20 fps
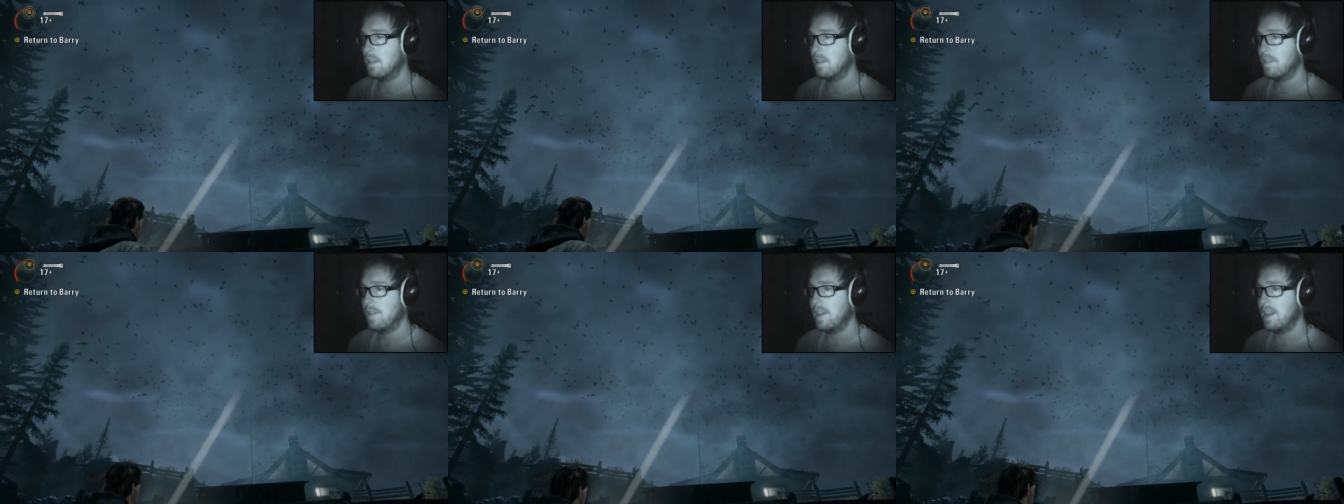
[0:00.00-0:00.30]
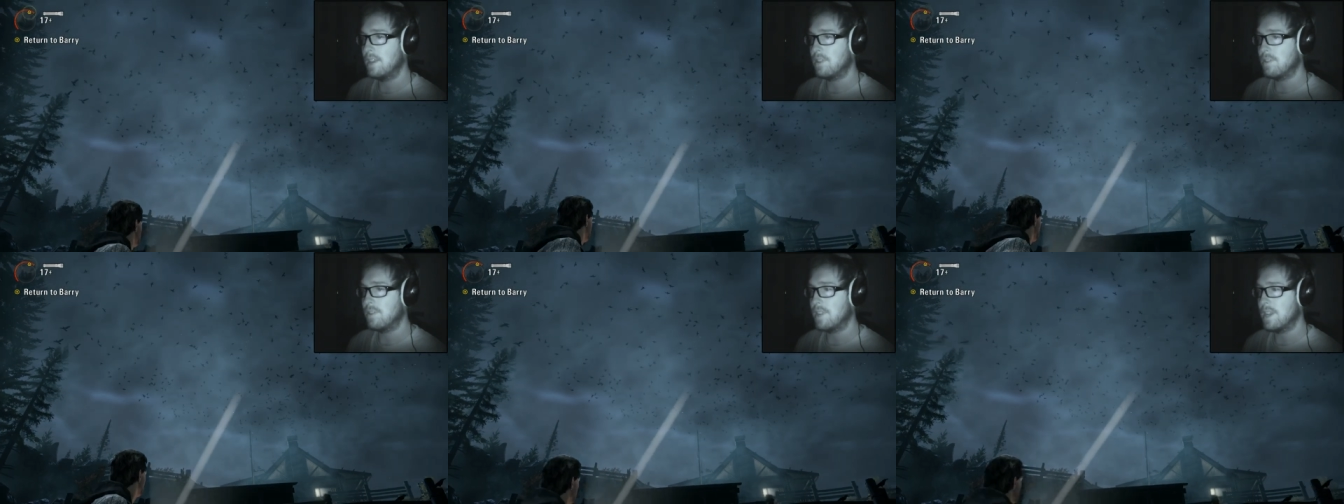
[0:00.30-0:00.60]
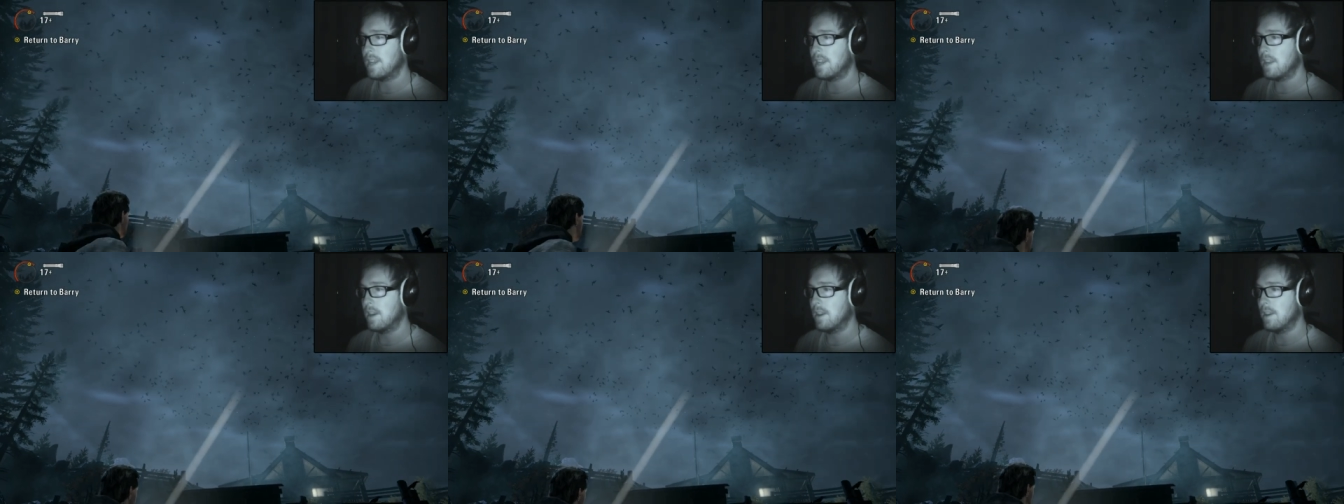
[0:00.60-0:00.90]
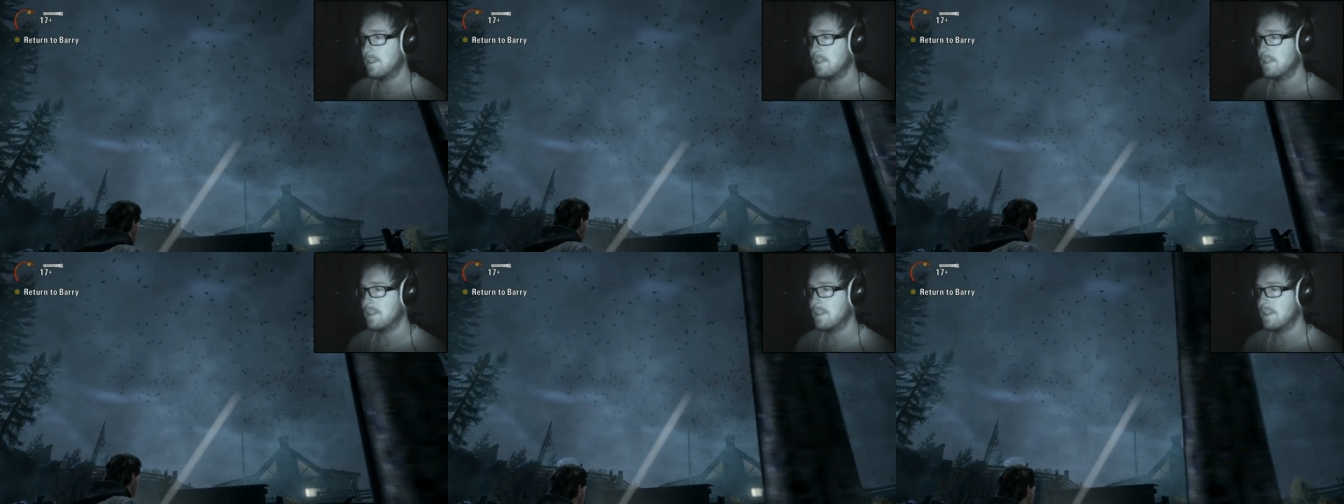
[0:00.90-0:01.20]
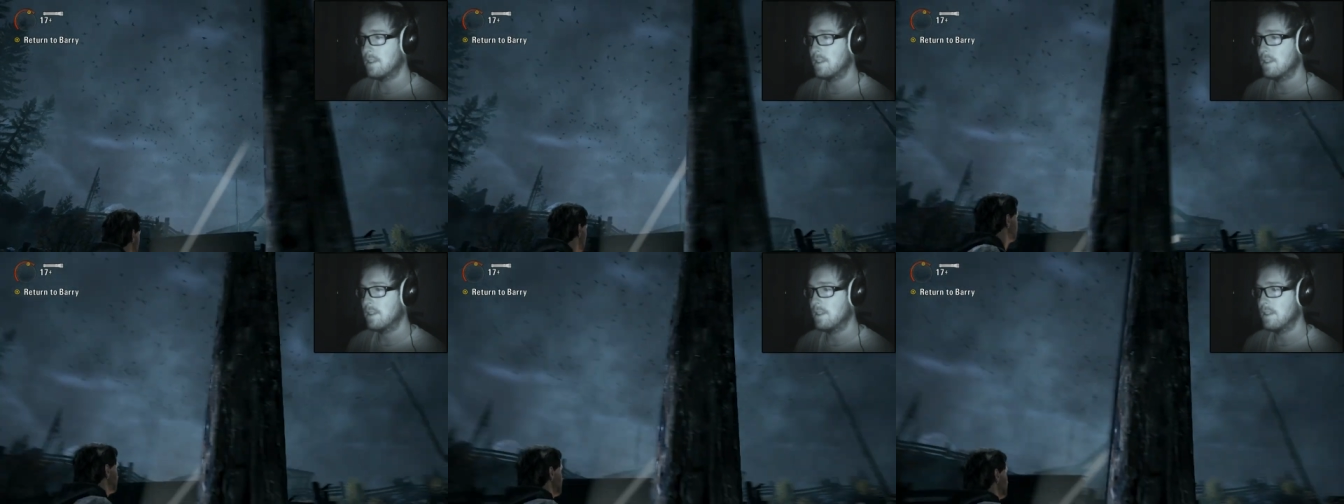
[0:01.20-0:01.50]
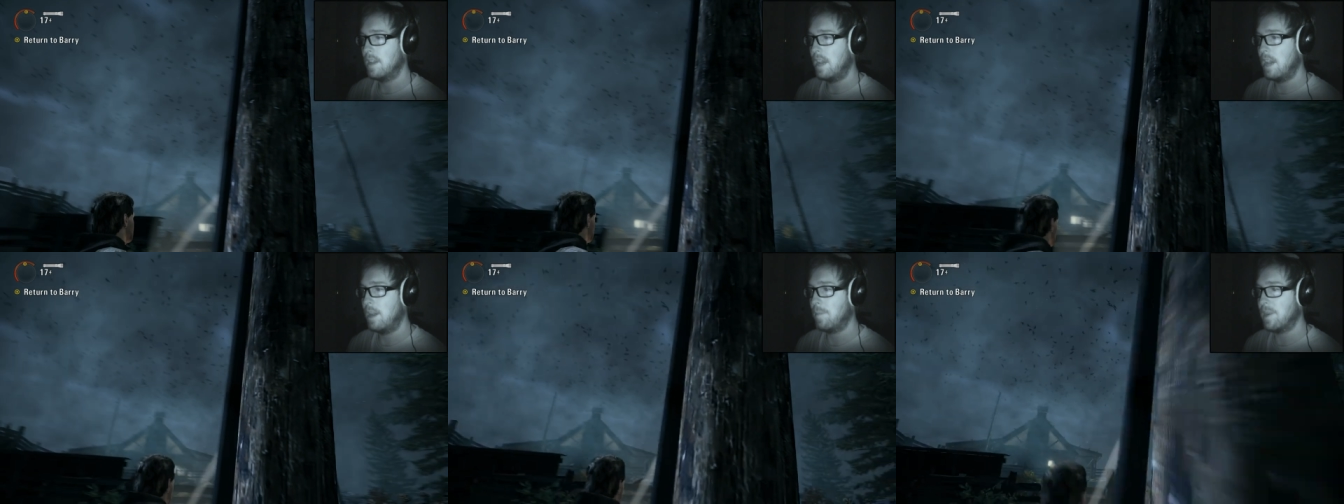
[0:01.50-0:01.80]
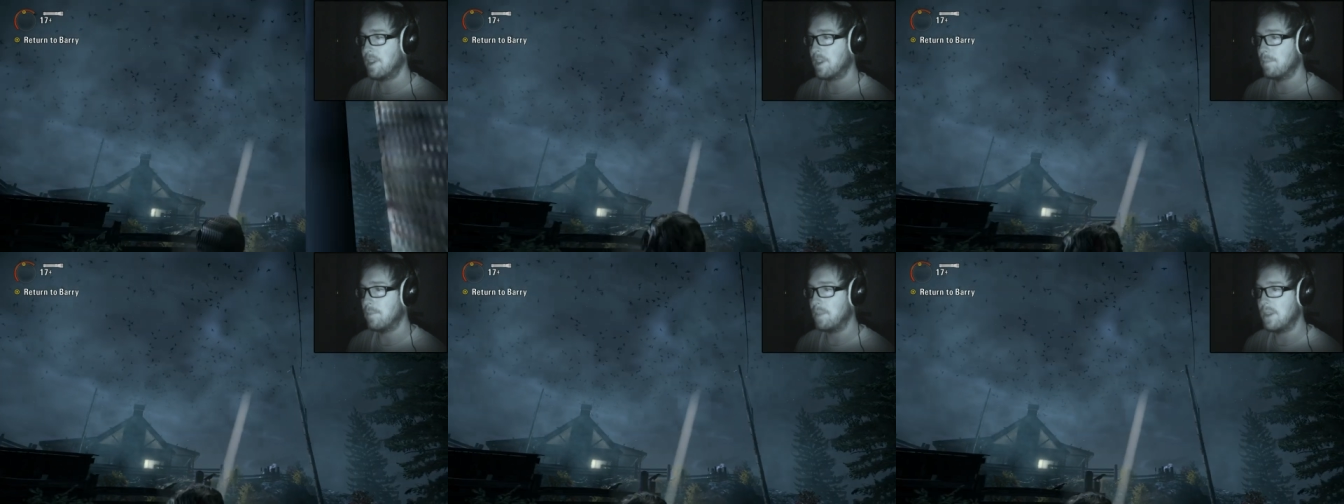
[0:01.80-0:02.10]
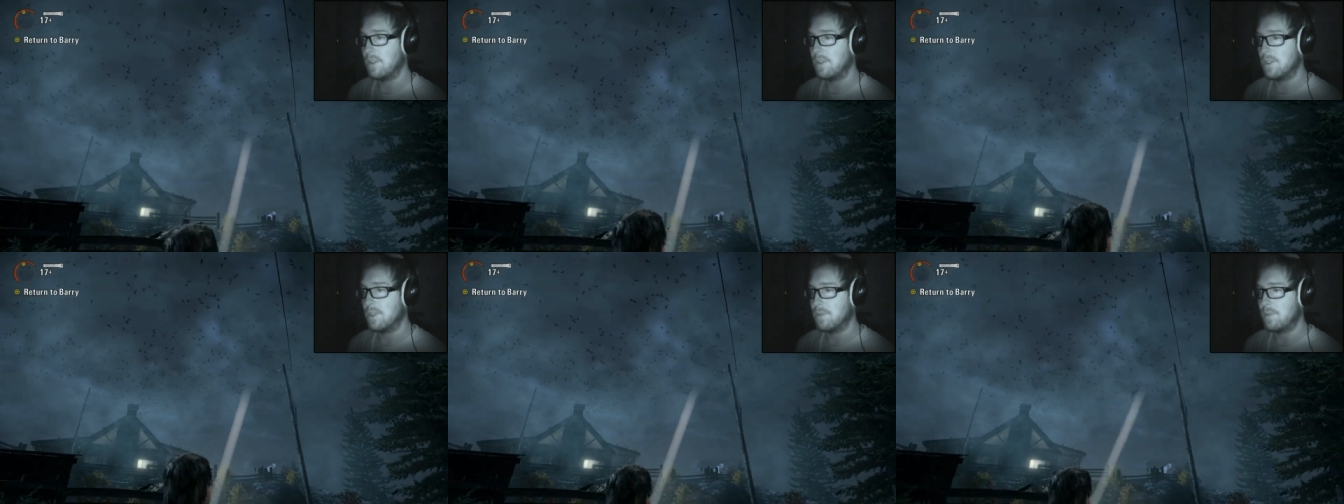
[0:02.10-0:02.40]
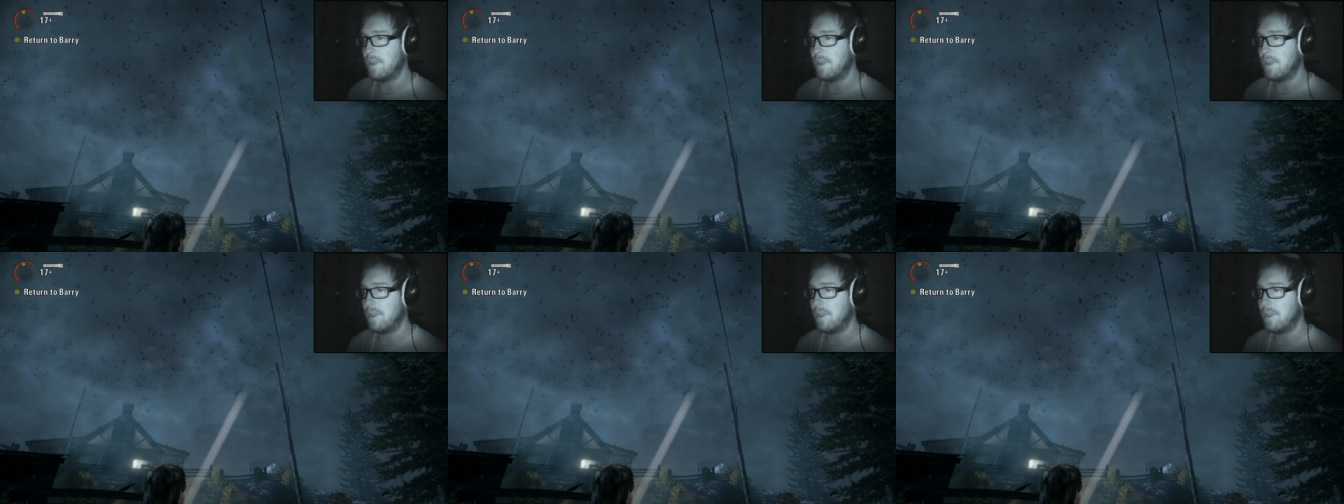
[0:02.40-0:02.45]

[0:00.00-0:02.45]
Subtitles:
That is ridiculous. How my computer's